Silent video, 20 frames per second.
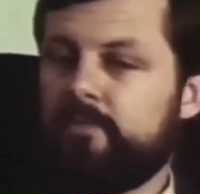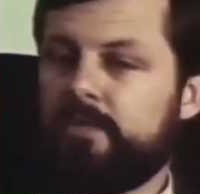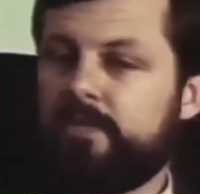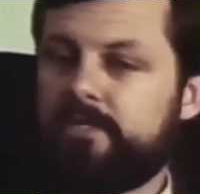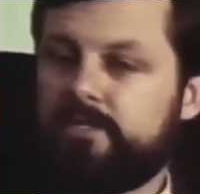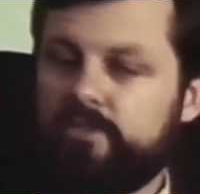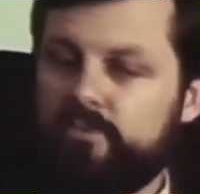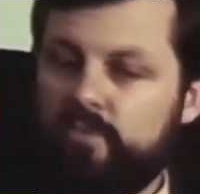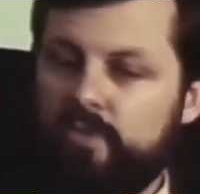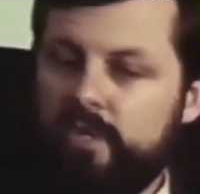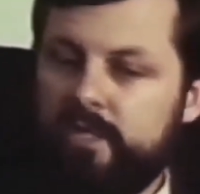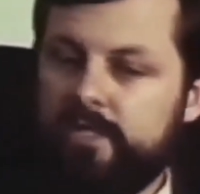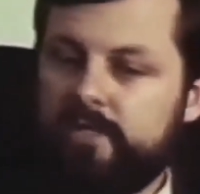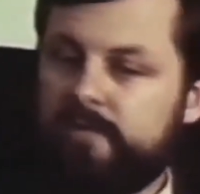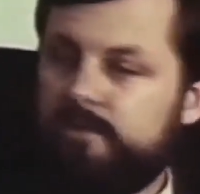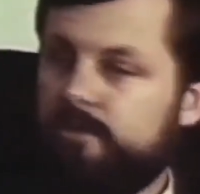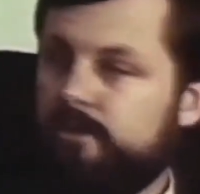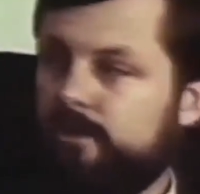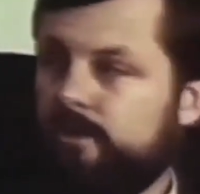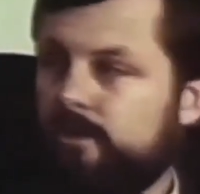But it's a way
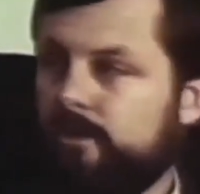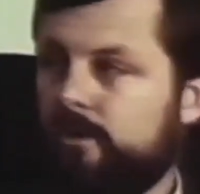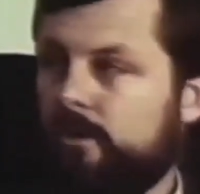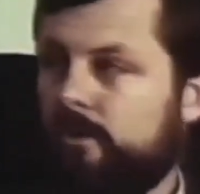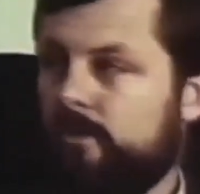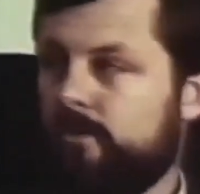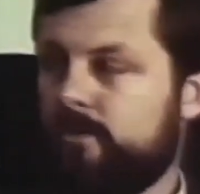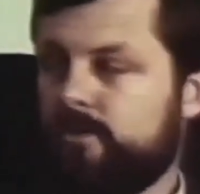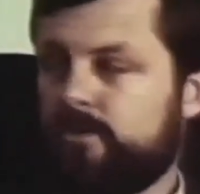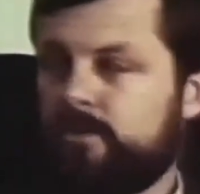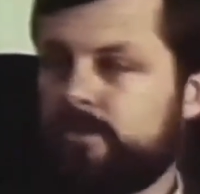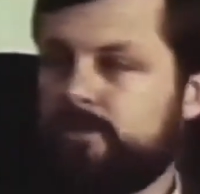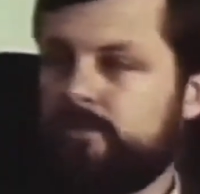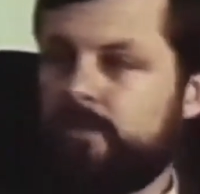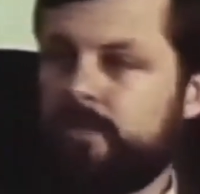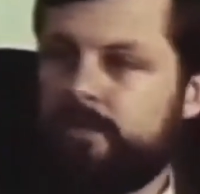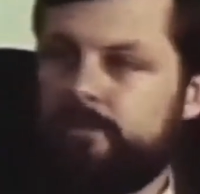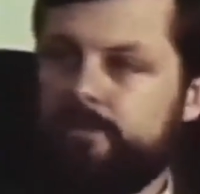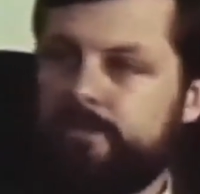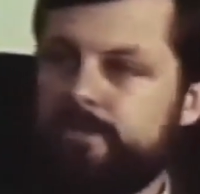to turn all sorts
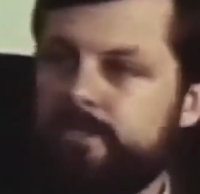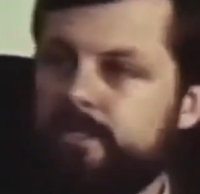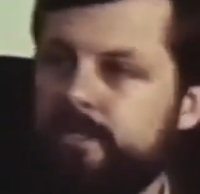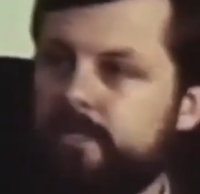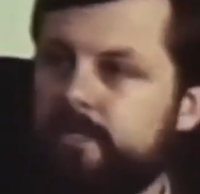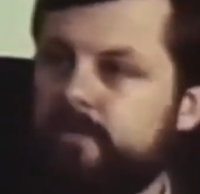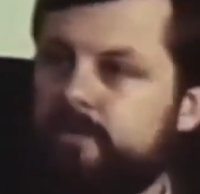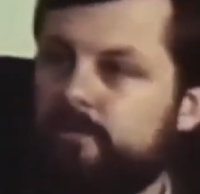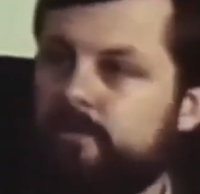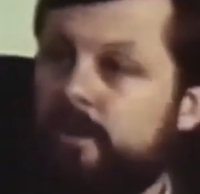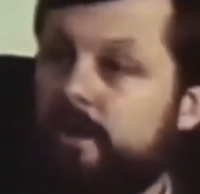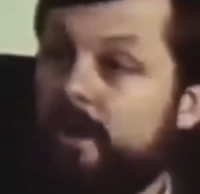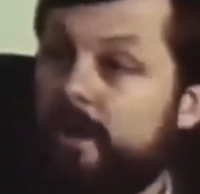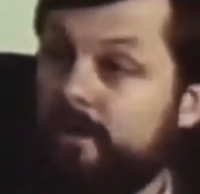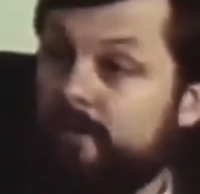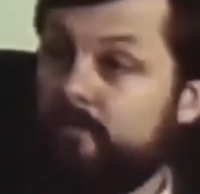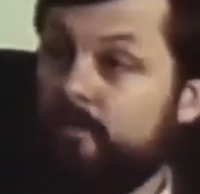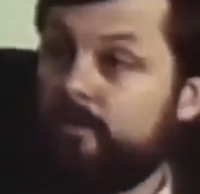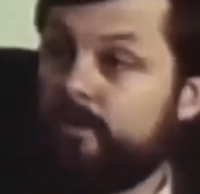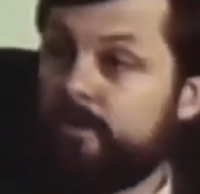of electricity into a
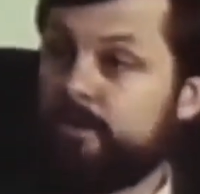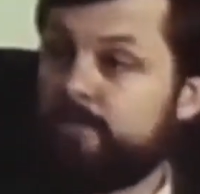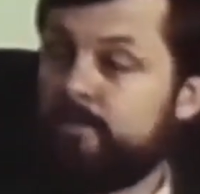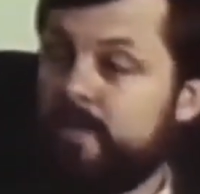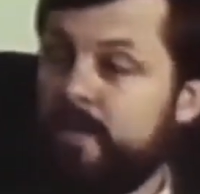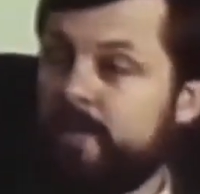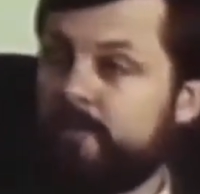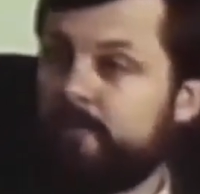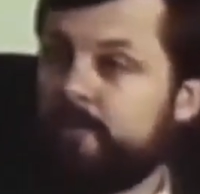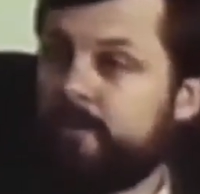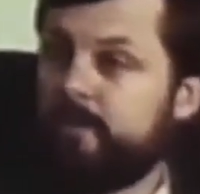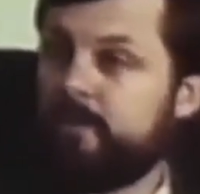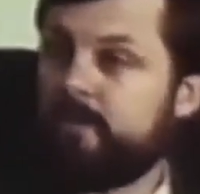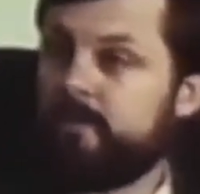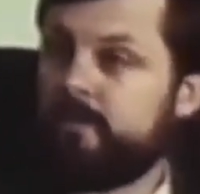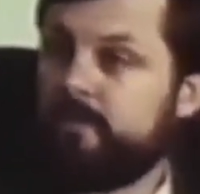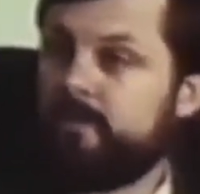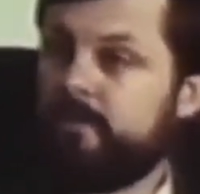high voltage battery.